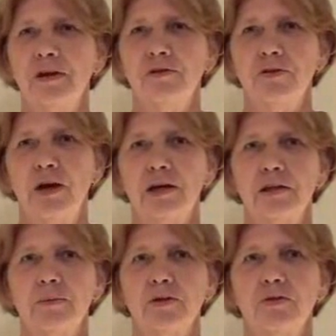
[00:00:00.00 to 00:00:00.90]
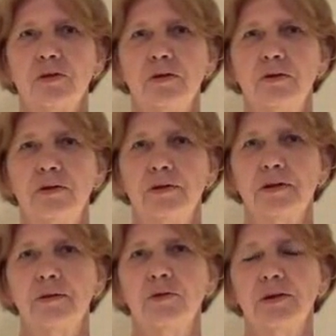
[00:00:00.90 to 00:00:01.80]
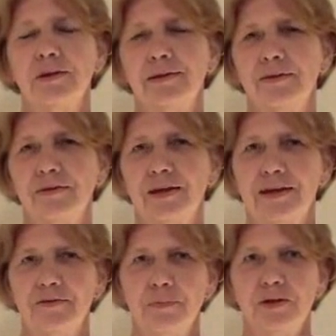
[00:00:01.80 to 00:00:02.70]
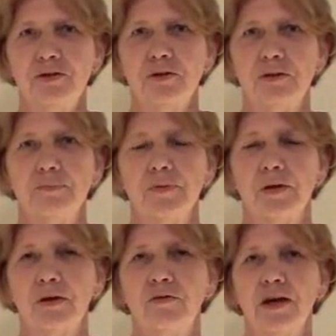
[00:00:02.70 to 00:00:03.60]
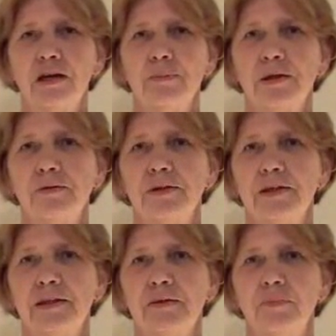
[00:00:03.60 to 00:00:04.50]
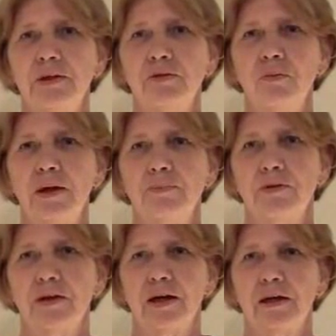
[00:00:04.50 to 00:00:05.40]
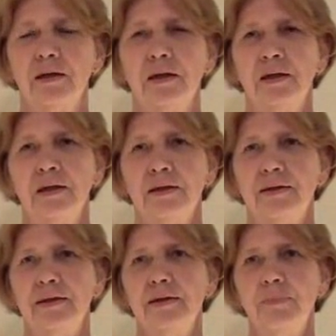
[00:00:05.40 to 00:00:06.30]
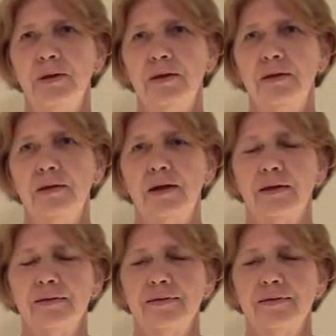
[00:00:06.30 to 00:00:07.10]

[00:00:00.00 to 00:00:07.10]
several documents, including the chemical list I have mentioned, are available on DEP's website, dep.state.fl.us.